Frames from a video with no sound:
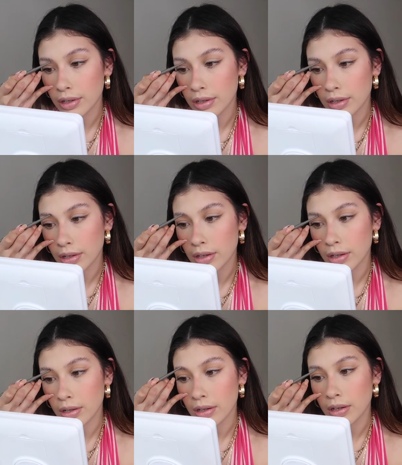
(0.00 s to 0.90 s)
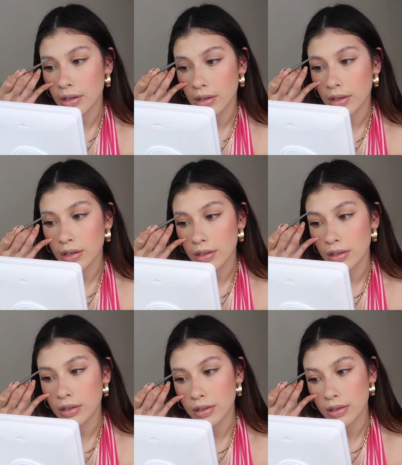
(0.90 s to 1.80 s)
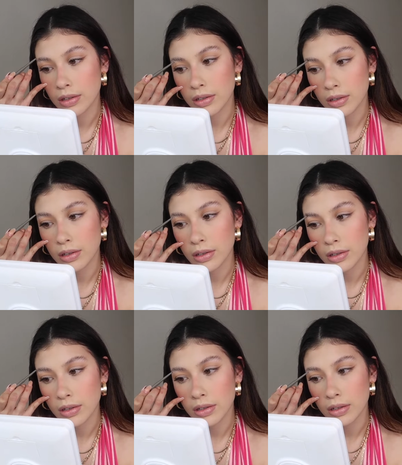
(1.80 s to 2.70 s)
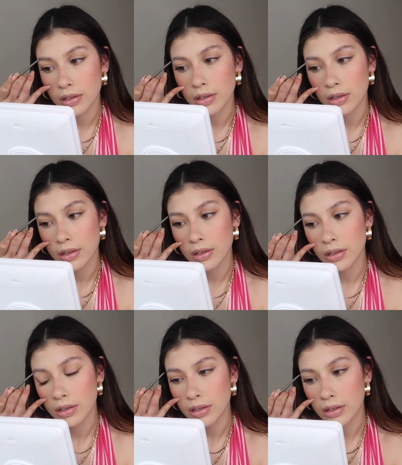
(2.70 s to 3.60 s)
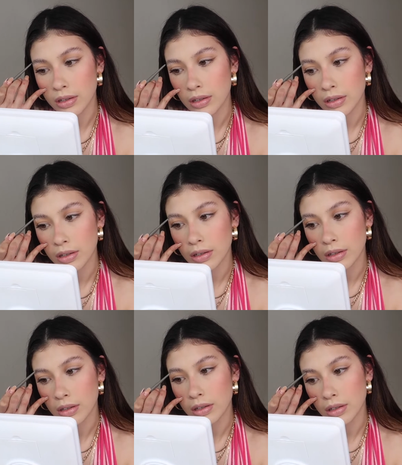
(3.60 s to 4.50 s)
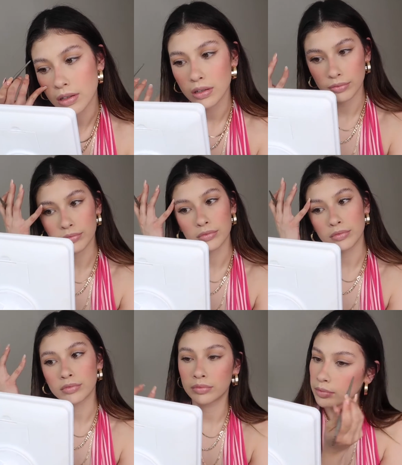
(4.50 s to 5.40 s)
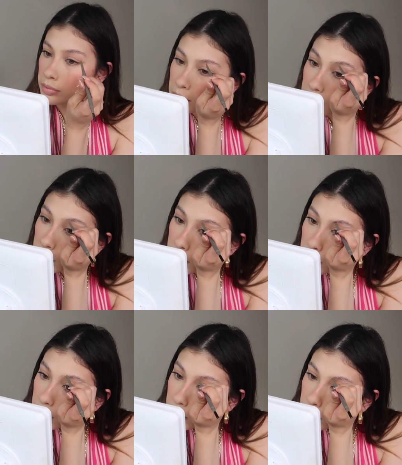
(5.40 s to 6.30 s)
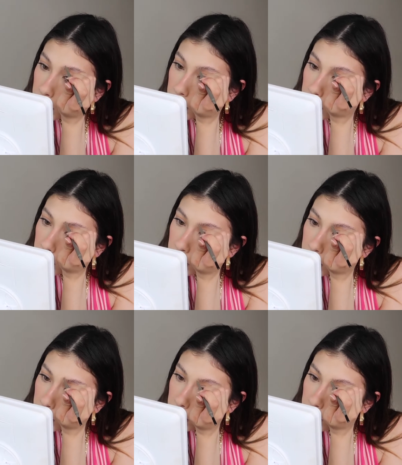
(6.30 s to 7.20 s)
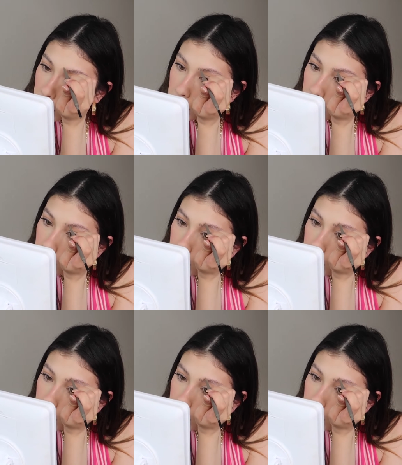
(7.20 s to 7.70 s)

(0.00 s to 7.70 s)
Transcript: No one is speaking in this clip.